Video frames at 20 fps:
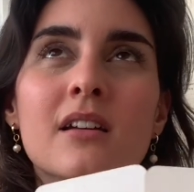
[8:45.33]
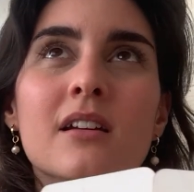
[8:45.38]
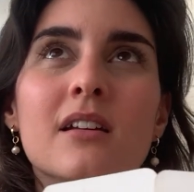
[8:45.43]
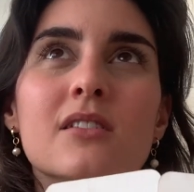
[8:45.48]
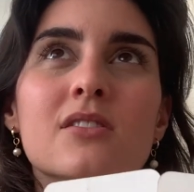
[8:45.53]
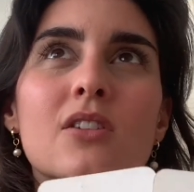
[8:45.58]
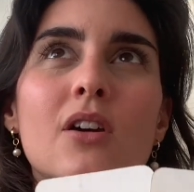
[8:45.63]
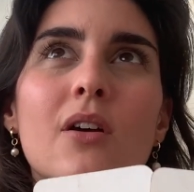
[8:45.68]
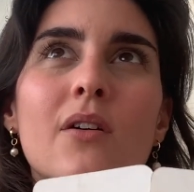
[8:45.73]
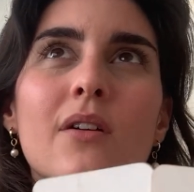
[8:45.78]

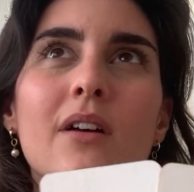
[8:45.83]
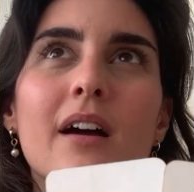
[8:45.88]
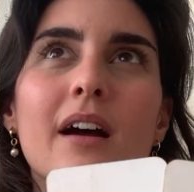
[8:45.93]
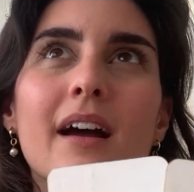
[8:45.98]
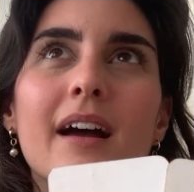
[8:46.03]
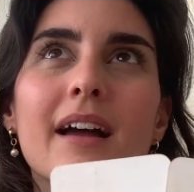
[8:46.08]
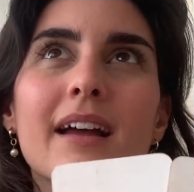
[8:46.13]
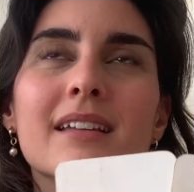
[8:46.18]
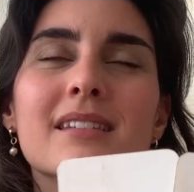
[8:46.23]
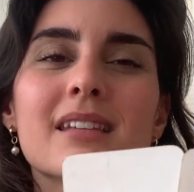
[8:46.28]
So
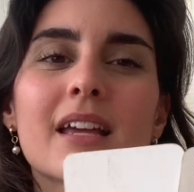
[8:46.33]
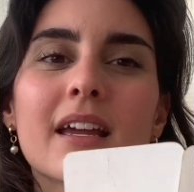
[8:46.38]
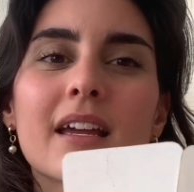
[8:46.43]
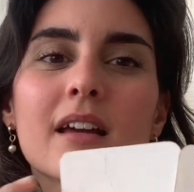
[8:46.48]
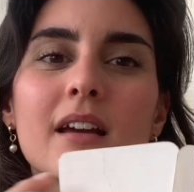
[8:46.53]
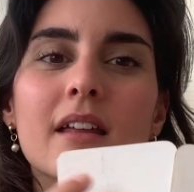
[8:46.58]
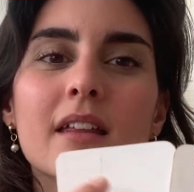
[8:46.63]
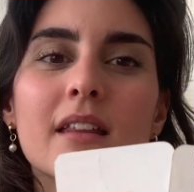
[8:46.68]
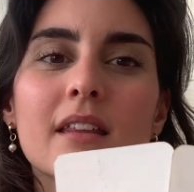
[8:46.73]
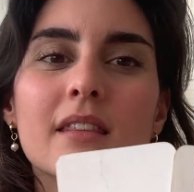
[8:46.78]
it's
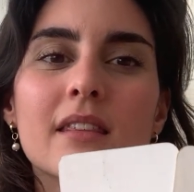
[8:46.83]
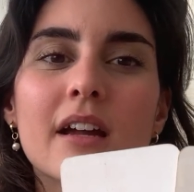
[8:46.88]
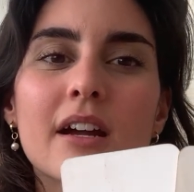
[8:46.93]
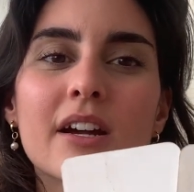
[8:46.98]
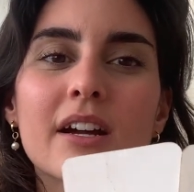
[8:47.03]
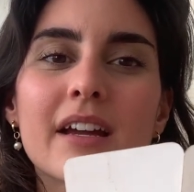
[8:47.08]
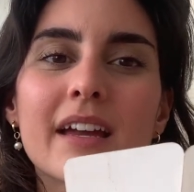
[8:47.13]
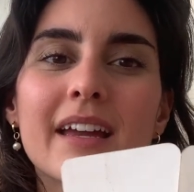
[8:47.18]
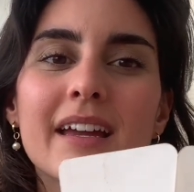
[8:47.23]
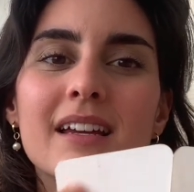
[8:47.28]
like
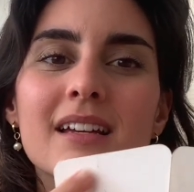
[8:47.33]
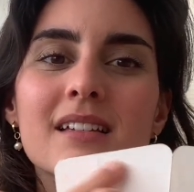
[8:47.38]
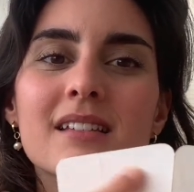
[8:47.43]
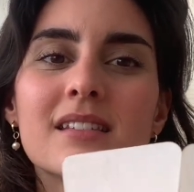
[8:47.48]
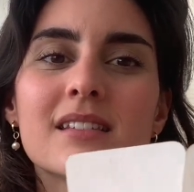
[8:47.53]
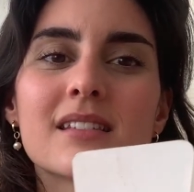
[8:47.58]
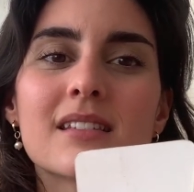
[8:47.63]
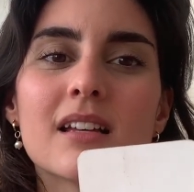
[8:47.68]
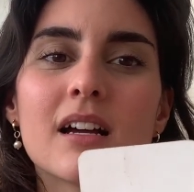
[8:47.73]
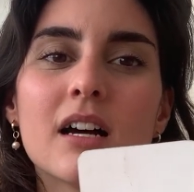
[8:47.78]
there
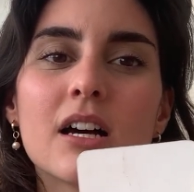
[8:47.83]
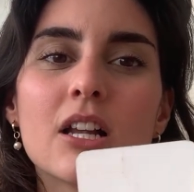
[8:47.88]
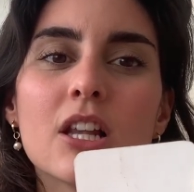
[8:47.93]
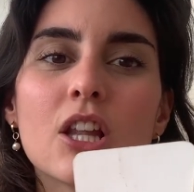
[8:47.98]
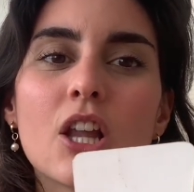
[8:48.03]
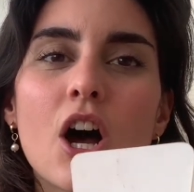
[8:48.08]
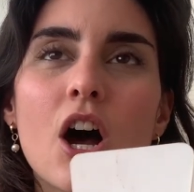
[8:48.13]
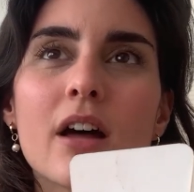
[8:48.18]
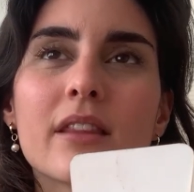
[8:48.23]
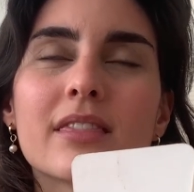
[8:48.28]
is a
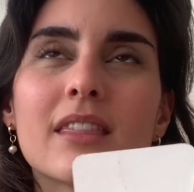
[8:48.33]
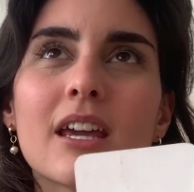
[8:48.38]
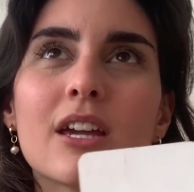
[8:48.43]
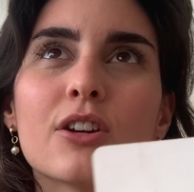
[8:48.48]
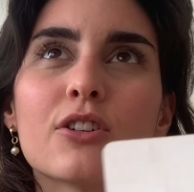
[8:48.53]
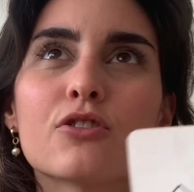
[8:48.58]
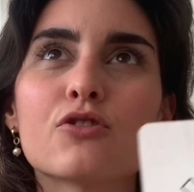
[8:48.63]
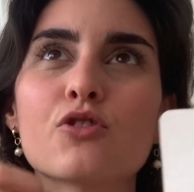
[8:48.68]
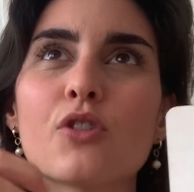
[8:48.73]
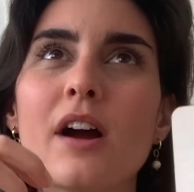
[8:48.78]
lot that
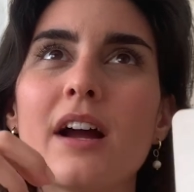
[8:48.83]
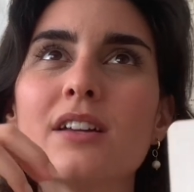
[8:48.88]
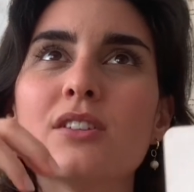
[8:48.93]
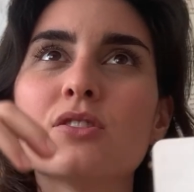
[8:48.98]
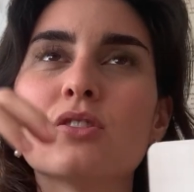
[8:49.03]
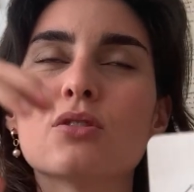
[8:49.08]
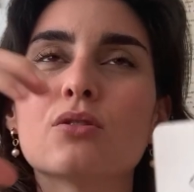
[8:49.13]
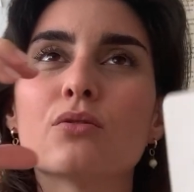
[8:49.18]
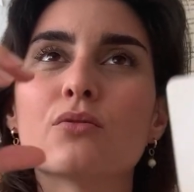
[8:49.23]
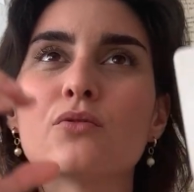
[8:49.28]
you're trying
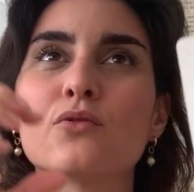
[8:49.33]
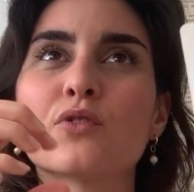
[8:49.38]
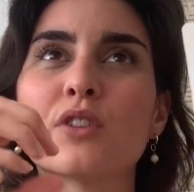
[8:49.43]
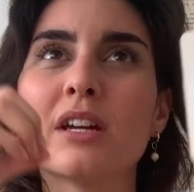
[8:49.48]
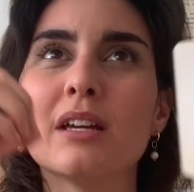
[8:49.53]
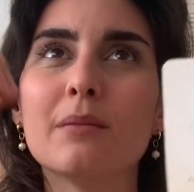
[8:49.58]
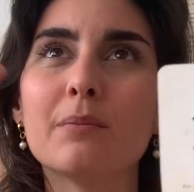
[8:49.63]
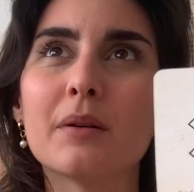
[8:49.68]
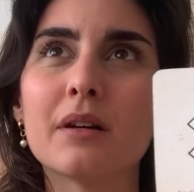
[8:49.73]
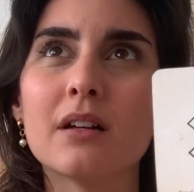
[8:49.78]
to
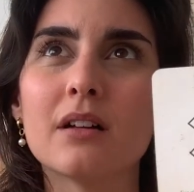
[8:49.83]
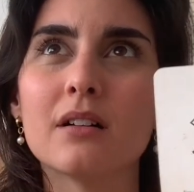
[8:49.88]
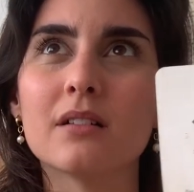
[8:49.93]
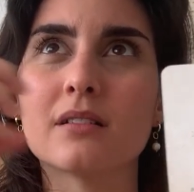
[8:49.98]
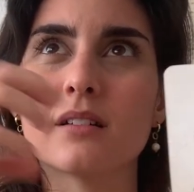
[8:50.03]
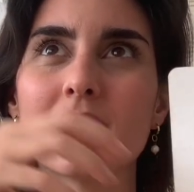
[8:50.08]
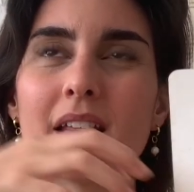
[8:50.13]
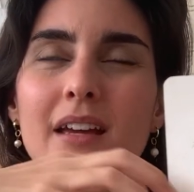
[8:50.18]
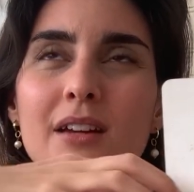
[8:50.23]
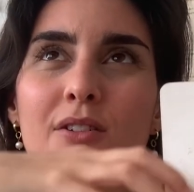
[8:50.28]
rebuild,
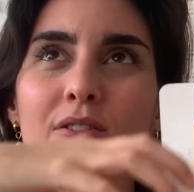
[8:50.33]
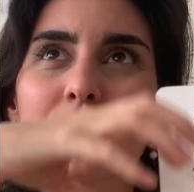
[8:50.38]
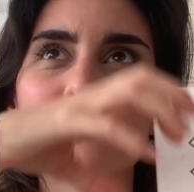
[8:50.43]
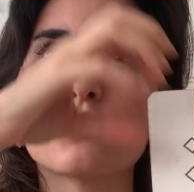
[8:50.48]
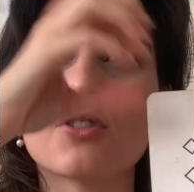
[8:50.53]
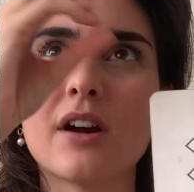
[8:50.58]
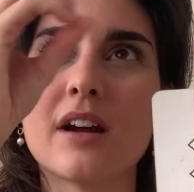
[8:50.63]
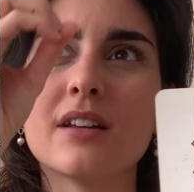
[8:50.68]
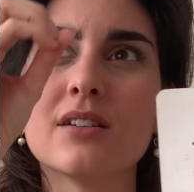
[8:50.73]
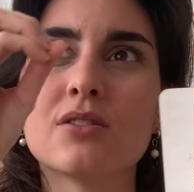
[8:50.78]
that you're
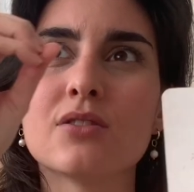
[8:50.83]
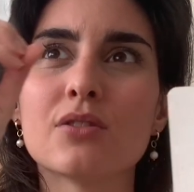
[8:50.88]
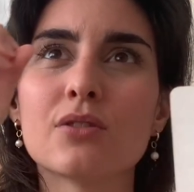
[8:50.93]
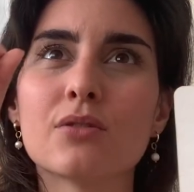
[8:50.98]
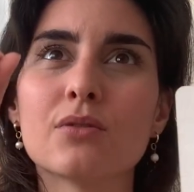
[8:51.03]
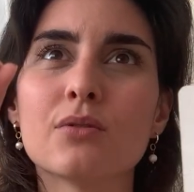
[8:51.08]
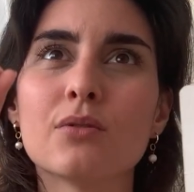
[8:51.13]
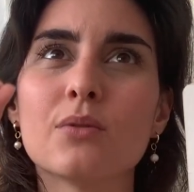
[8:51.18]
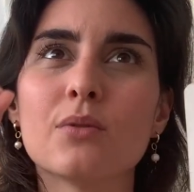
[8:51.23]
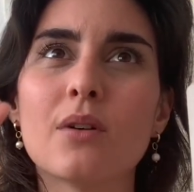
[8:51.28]
trying
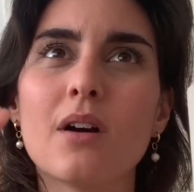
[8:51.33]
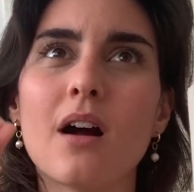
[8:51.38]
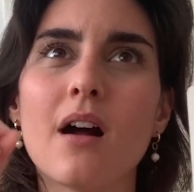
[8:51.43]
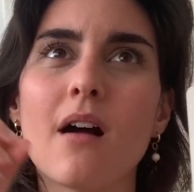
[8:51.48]
to,